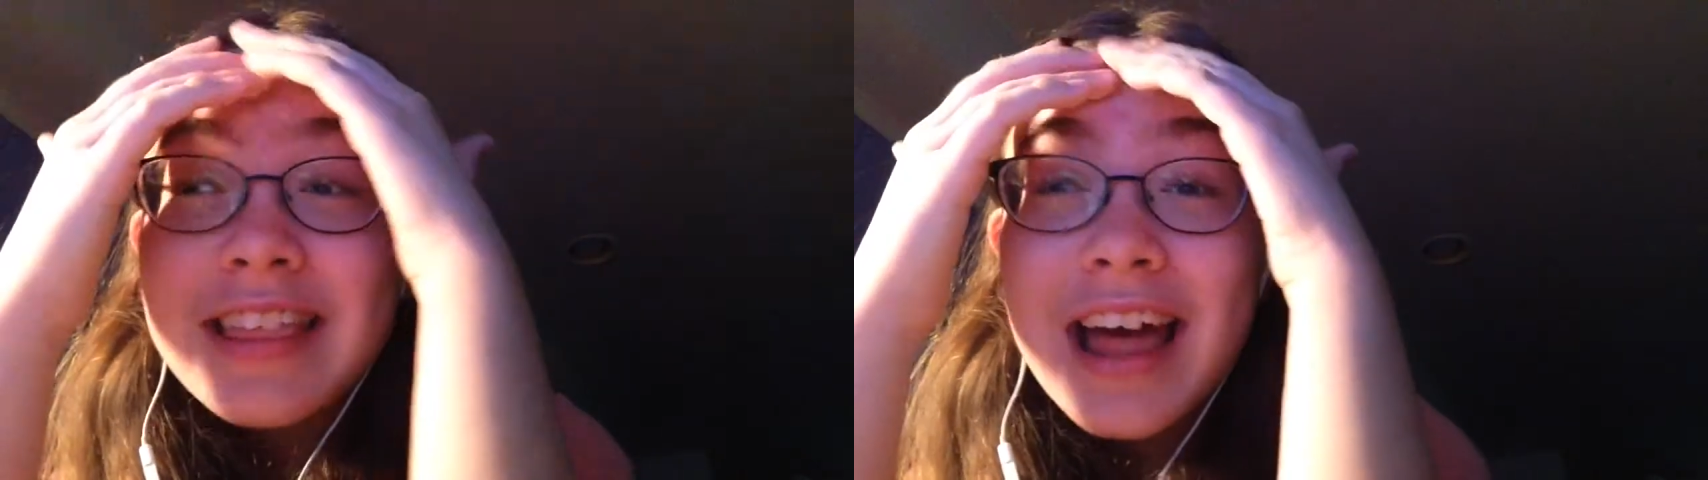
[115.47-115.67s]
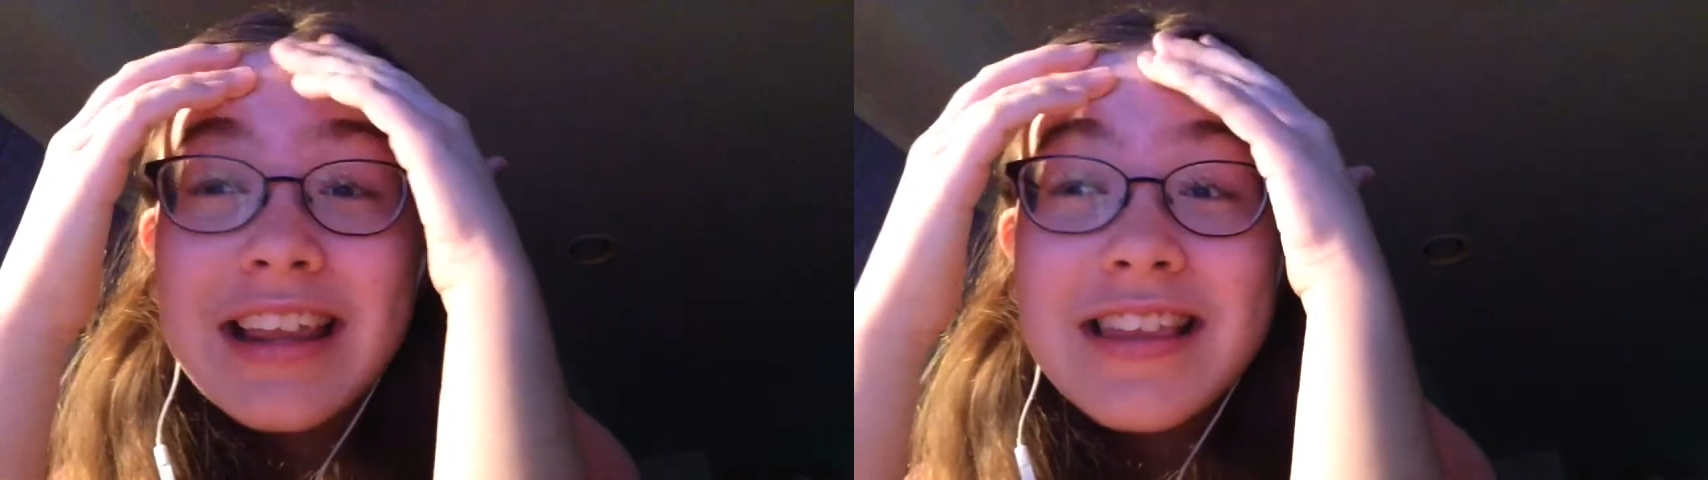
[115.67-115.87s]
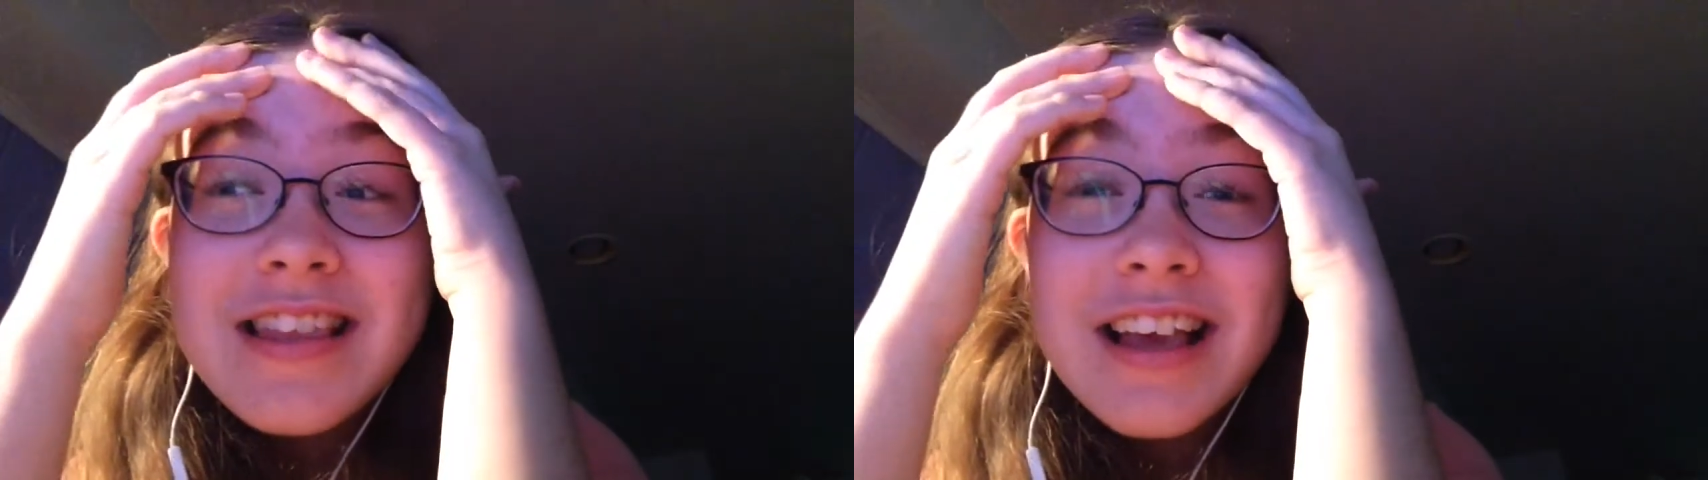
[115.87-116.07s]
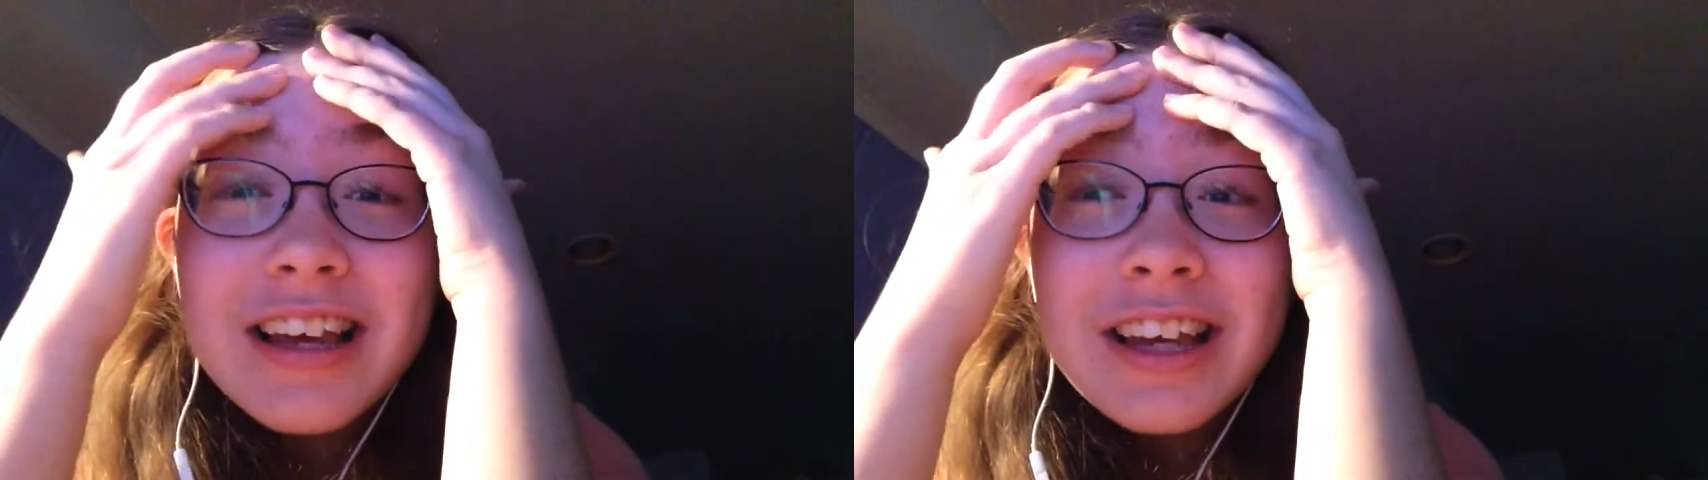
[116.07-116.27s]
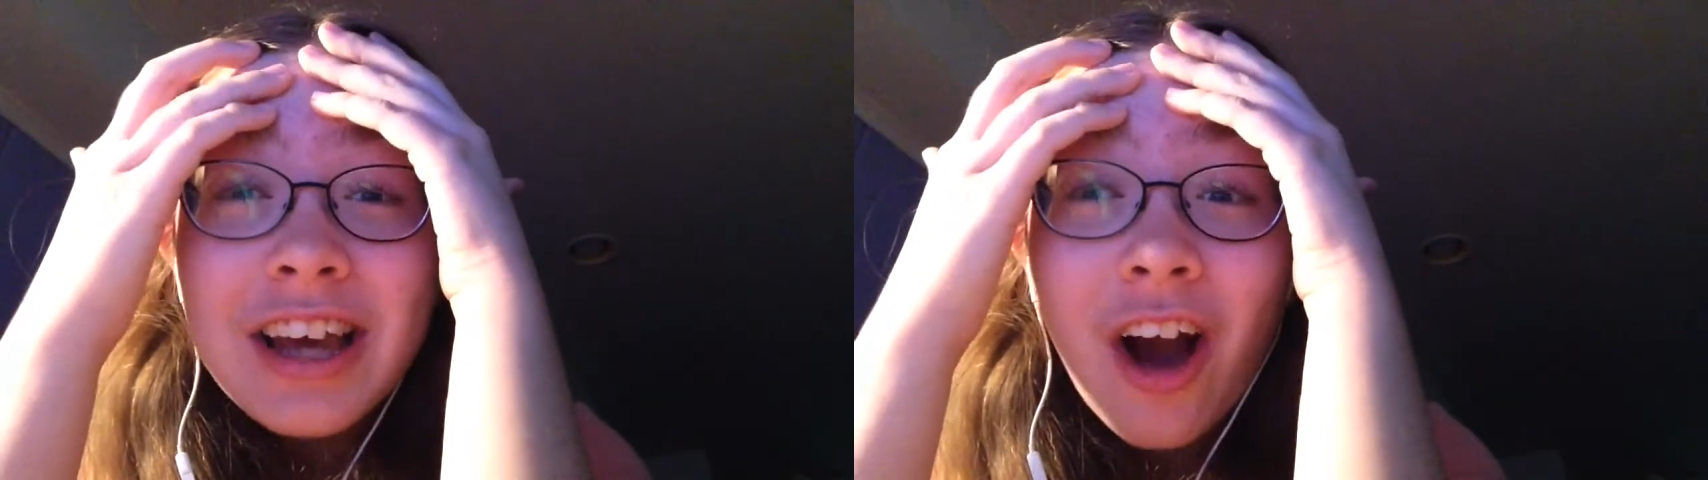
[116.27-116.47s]
that is
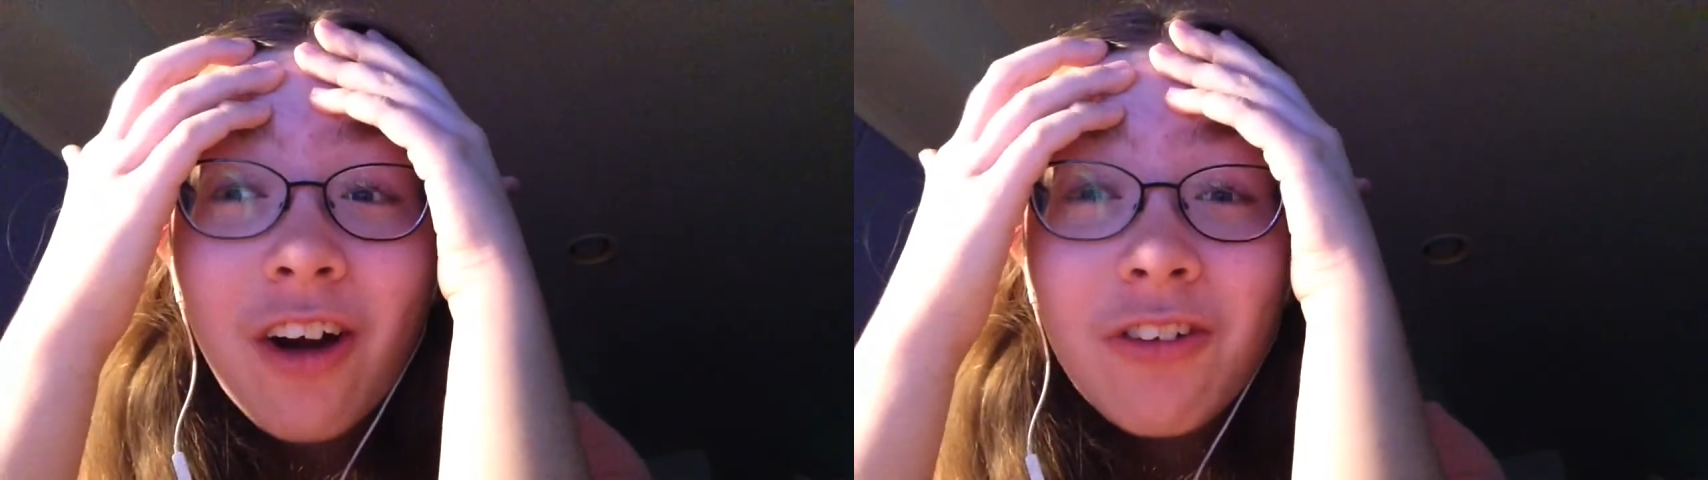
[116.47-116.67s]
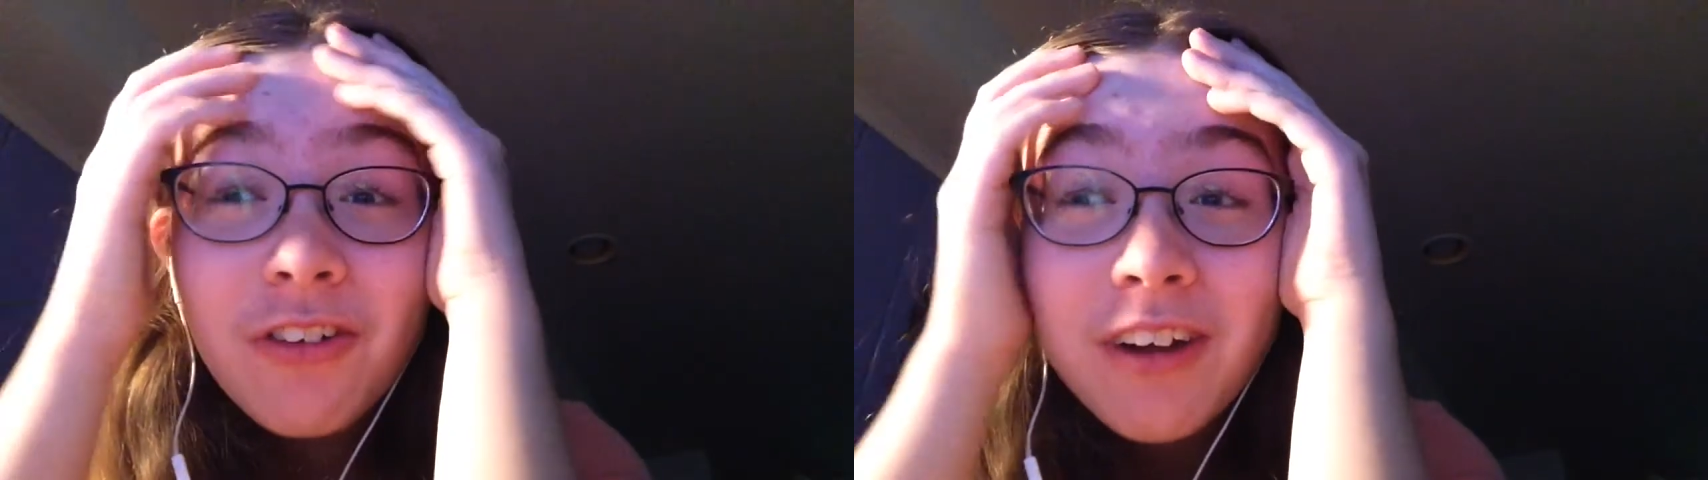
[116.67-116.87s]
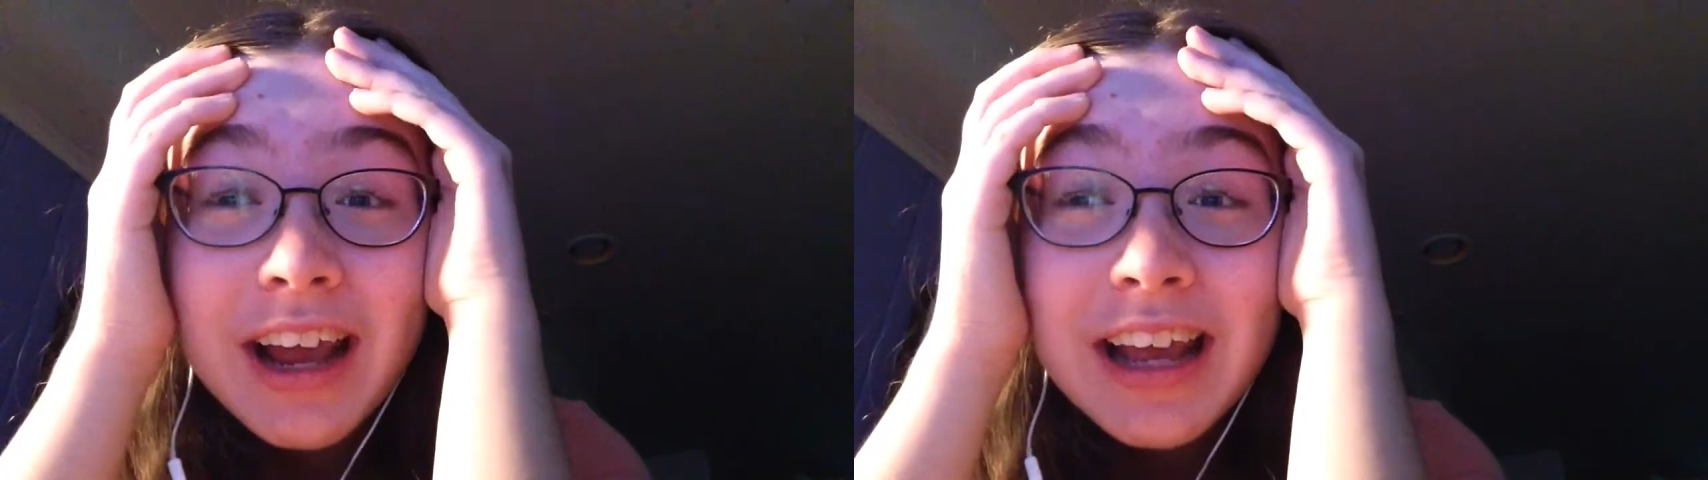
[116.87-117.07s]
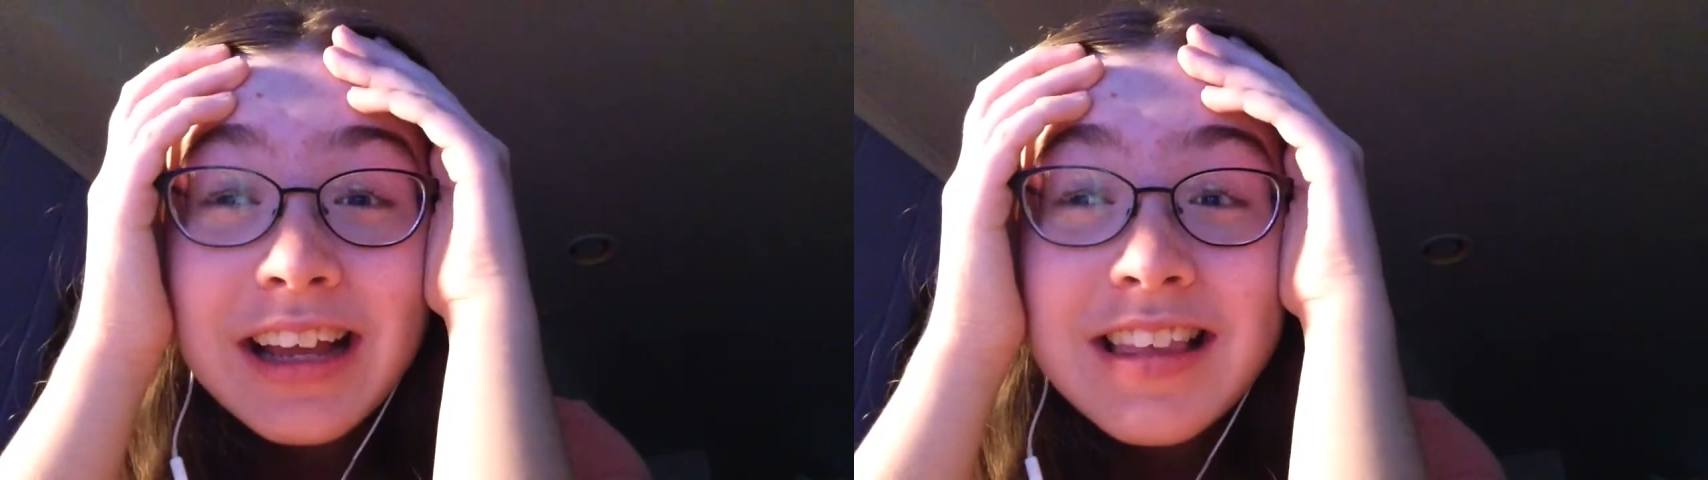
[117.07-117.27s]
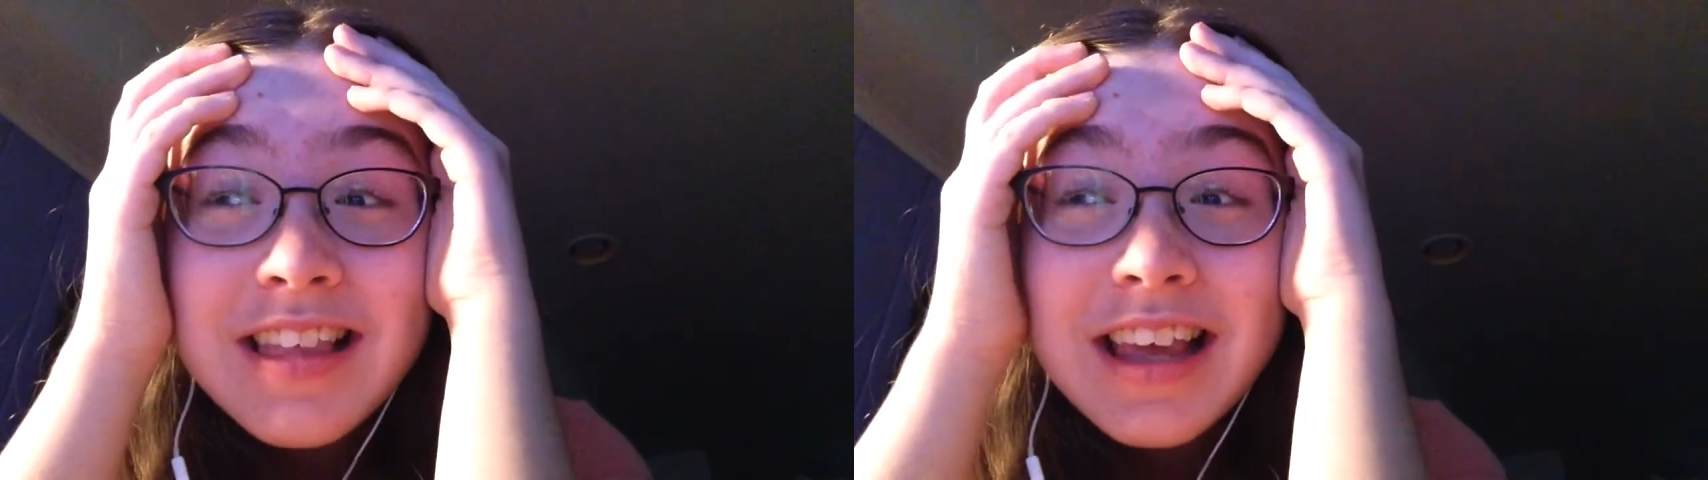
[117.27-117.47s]

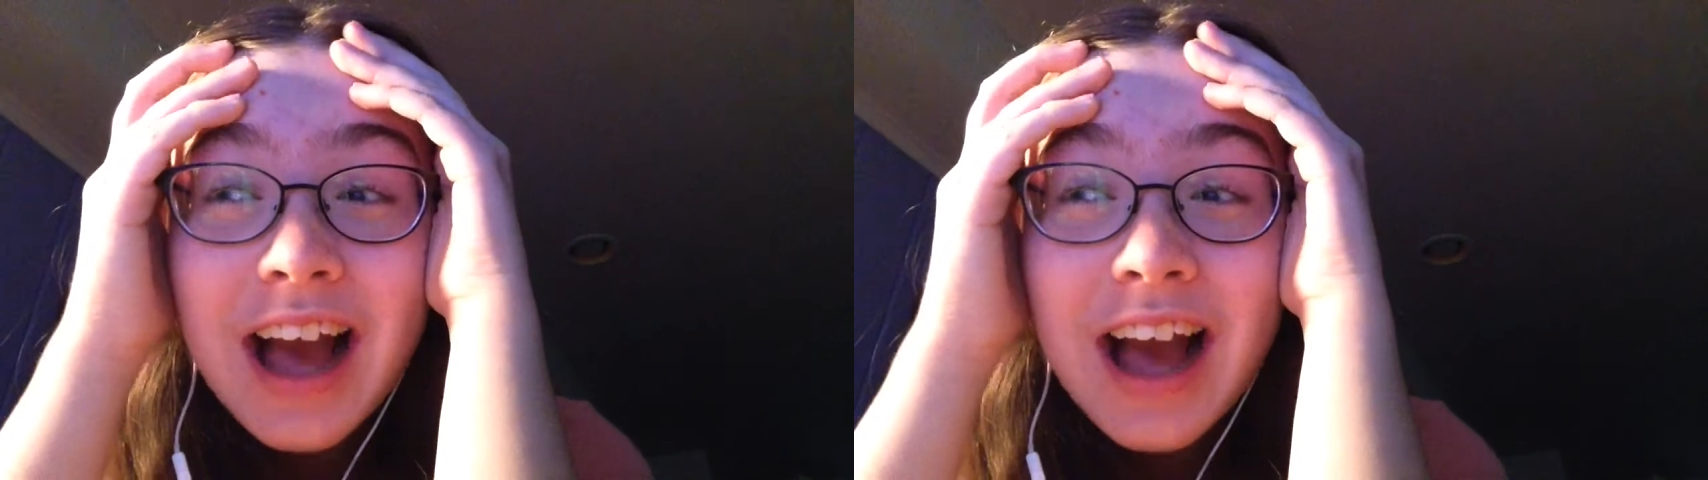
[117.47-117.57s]
crazy.